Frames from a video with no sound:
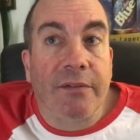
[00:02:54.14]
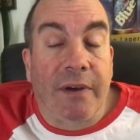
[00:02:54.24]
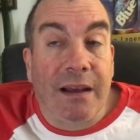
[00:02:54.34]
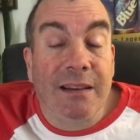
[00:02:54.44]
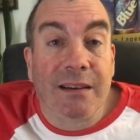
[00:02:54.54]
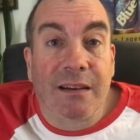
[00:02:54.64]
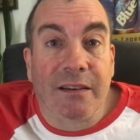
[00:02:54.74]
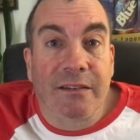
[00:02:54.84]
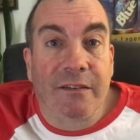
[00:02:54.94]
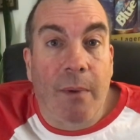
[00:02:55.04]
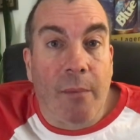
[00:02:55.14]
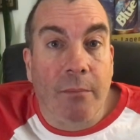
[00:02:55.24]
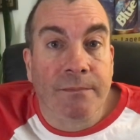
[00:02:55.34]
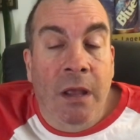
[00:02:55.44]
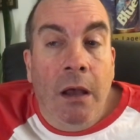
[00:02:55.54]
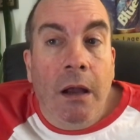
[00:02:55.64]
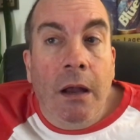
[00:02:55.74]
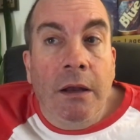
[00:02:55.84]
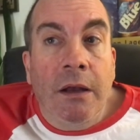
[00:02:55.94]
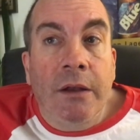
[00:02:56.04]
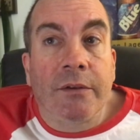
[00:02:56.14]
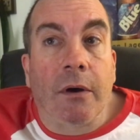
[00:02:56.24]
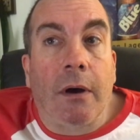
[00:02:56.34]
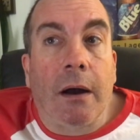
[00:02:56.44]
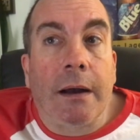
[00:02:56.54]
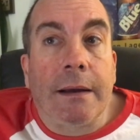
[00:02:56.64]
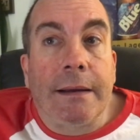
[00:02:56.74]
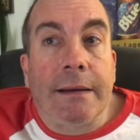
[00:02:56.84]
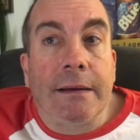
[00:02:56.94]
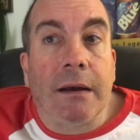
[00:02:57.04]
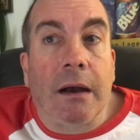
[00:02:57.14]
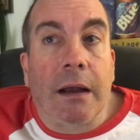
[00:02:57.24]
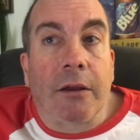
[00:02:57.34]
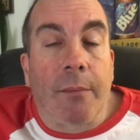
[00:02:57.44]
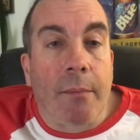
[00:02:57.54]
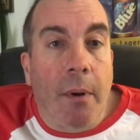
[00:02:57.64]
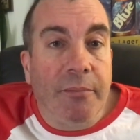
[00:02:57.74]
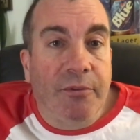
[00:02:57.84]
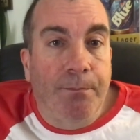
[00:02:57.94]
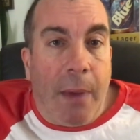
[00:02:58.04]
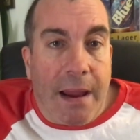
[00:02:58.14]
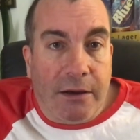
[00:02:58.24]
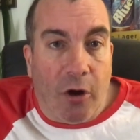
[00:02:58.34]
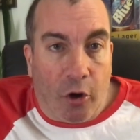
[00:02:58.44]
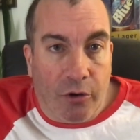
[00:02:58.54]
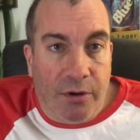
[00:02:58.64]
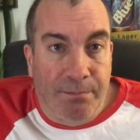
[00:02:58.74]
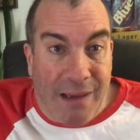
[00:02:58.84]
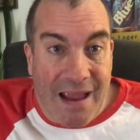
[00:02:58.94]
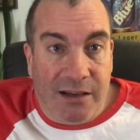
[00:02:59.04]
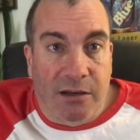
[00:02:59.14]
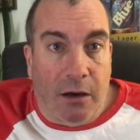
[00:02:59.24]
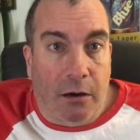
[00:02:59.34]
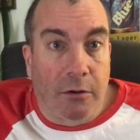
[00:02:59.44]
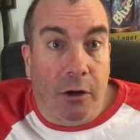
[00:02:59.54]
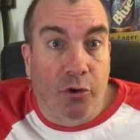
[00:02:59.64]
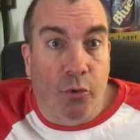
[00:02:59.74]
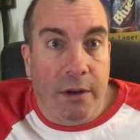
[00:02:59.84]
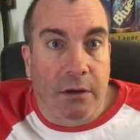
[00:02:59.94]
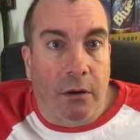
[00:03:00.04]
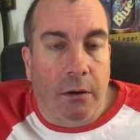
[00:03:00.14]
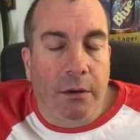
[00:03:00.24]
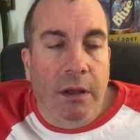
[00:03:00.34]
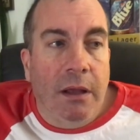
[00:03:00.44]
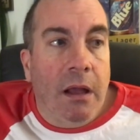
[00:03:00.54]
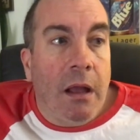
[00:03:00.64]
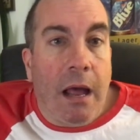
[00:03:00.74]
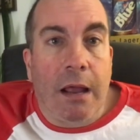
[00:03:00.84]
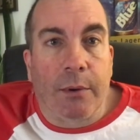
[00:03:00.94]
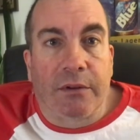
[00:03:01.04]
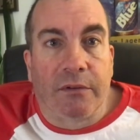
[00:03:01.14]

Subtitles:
fat because of my mom. So I got my mom's bank card, not credit card, and I went to